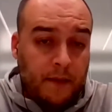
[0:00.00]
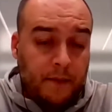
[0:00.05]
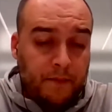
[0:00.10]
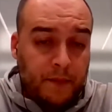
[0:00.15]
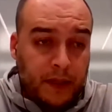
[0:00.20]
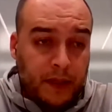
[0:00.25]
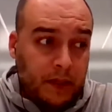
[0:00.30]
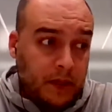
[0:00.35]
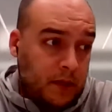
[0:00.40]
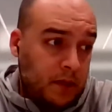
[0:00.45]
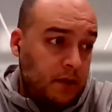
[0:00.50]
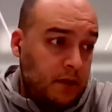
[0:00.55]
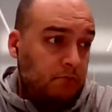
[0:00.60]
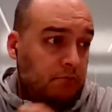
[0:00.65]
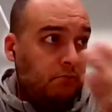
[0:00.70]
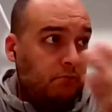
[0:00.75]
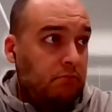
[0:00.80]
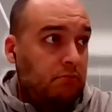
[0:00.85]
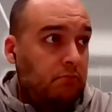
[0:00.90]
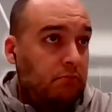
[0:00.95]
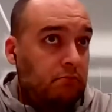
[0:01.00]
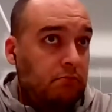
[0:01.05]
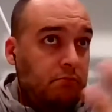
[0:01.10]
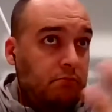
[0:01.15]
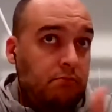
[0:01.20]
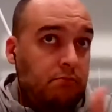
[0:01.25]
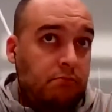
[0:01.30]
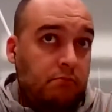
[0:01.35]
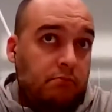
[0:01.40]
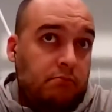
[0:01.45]
but
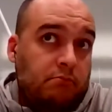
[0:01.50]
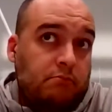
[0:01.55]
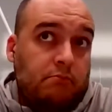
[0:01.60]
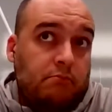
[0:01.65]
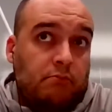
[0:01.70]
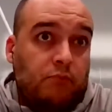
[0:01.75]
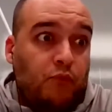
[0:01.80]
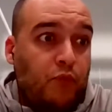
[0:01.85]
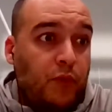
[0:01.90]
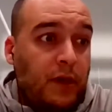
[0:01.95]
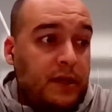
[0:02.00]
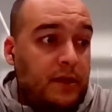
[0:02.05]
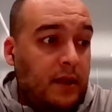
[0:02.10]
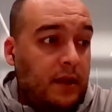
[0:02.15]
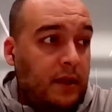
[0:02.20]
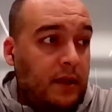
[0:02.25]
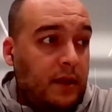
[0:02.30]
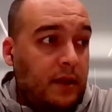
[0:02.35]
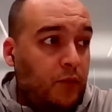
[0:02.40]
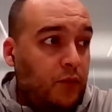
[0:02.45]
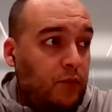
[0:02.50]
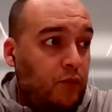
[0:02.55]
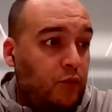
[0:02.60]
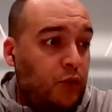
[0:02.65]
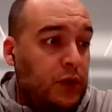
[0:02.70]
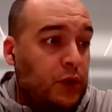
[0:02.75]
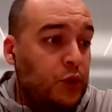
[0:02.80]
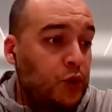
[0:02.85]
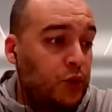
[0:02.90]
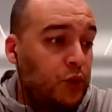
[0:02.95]
what we
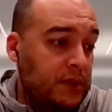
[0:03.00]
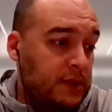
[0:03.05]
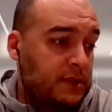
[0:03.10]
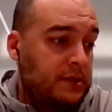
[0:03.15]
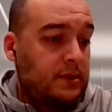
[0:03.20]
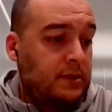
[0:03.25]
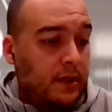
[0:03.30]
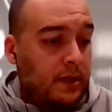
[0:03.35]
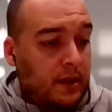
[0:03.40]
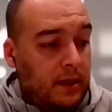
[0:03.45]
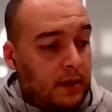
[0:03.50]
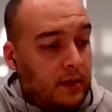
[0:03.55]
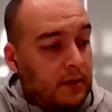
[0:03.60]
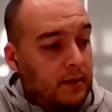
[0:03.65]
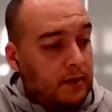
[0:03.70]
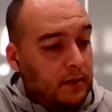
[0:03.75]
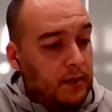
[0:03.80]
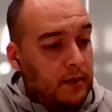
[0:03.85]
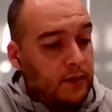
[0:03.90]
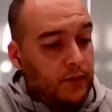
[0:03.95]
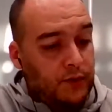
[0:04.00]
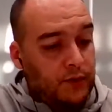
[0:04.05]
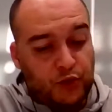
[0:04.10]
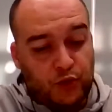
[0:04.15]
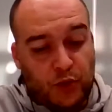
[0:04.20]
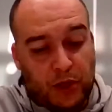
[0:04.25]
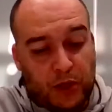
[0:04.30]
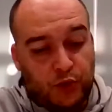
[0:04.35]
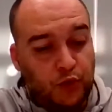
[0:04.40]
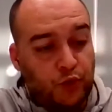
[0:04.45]
do, it's we
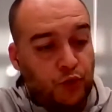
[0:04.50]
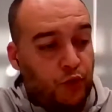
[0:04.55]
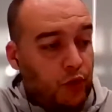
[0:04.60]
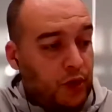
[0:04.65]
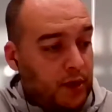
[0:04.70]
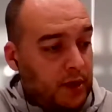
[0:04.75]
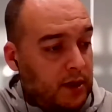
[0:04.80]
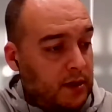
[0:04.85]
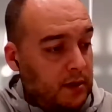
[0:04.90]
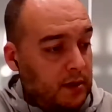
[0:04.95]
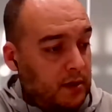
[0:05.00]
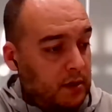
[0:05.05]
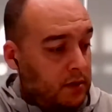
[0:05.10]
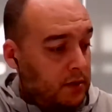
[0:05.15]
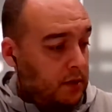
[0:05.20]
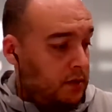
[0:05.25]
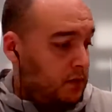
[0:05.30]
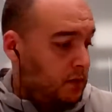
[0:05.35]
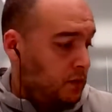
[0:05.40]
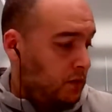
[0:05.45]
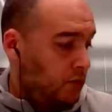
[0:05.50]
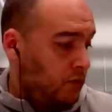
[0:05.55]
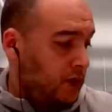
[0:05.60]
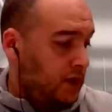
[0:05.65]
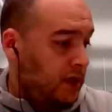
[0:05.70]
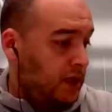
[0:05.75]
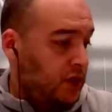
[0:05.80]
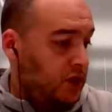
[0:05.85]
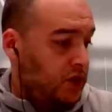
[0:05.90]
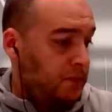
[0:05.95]
try to work
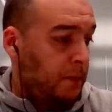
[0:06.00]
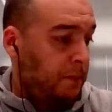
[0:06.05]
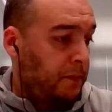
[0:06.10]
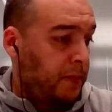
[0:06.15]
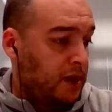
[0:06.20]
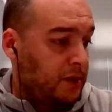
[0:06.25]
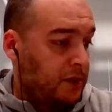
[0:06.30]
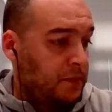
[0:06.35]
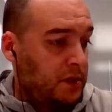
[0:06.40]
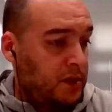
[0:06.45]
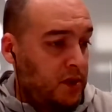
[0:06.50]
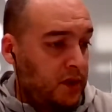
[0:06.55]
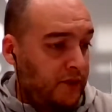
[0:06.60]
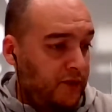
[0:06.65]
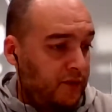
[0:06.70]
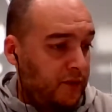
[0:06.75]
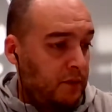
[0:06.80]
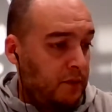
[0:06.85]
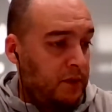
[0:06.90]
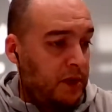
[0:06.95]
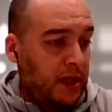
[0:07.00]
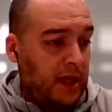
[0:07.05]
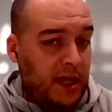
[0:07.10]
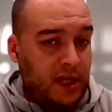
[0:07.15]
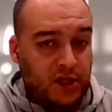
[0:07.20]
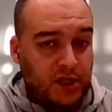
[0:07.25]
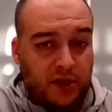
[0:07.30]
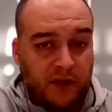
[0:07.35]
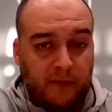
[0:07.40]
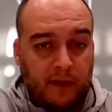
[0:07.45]
with each department of
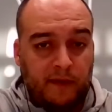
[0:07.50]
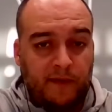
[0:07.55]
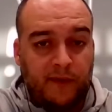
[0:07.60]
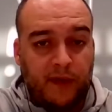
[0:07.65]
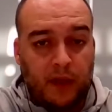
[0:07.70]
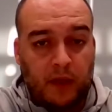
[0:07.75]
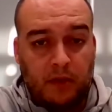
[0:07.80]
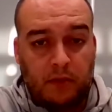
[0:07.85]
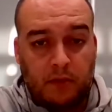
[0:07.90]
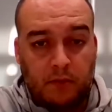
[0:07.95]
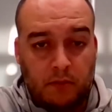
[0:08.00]
communication of Benfica.